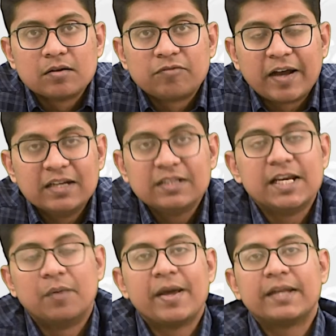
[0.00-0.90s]
Finally,
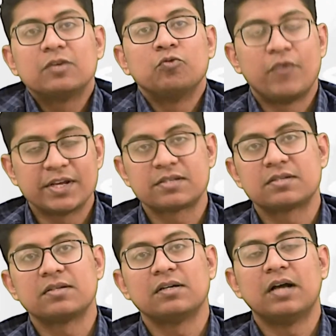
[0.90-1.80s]
the American
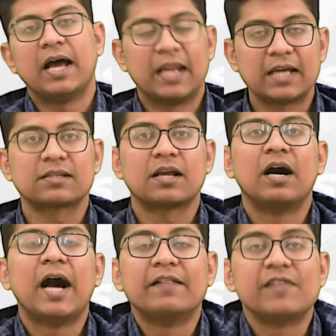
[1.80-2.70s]
West,
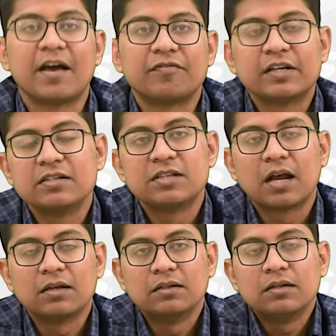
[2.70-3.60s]
Alaska, and the African
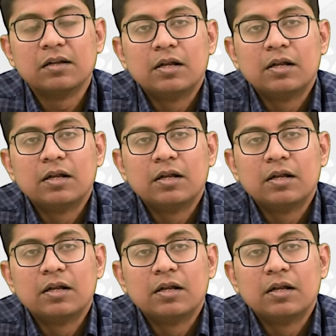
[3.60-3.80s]
jungle,